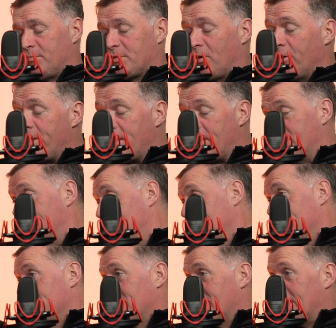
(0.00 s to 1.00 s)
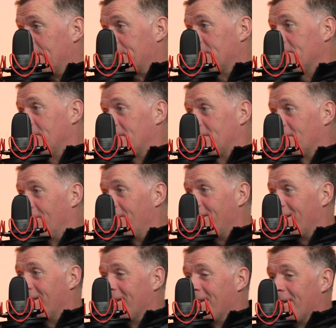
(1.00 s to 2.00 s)
tiny, absolutely tiny.
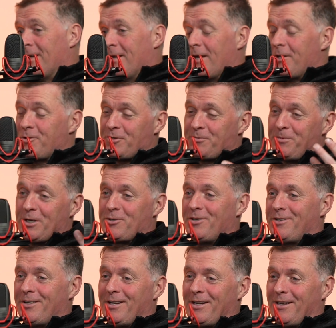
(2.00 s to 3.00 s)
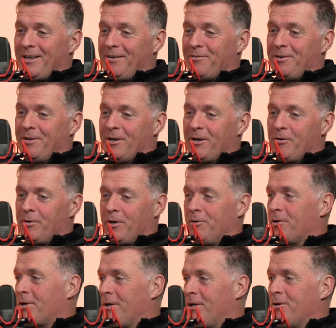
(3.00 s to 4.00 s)
And it just makes you think, even now when you're
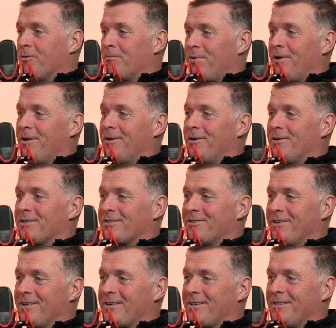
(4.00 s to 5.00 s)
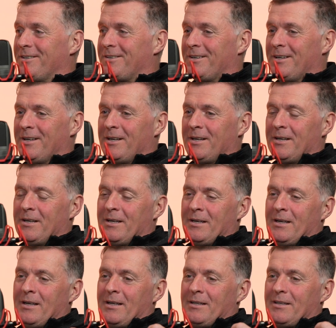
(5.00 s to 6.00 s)
looking at young players, like, and
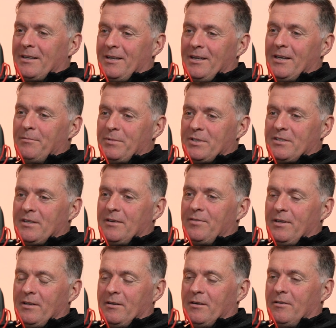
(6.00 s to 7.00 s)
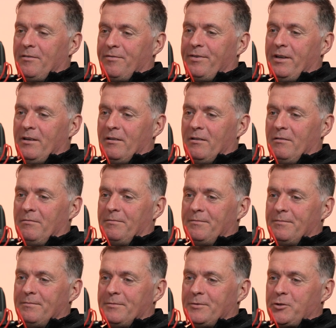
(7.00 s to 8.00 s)
the game is definitely, I feel,
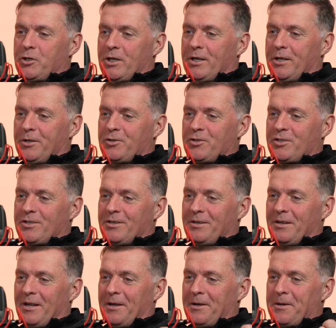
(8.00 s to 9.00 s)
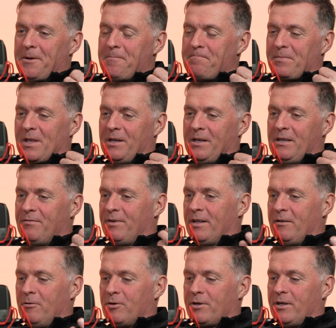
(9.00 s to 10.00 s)
changed. And even
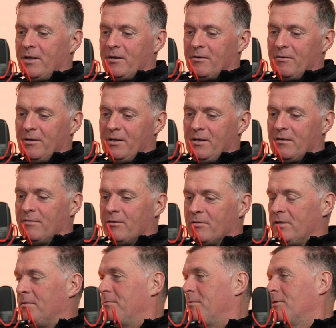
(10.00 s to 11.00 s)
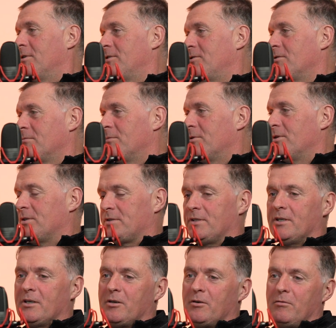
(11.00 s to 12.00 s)
at looking at our League of Ireland boys, young boys
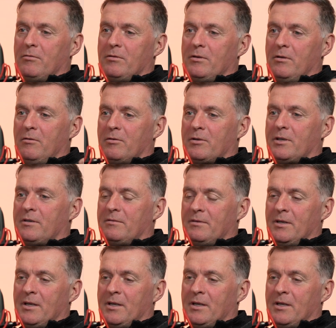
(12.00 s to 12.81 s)
now, you look at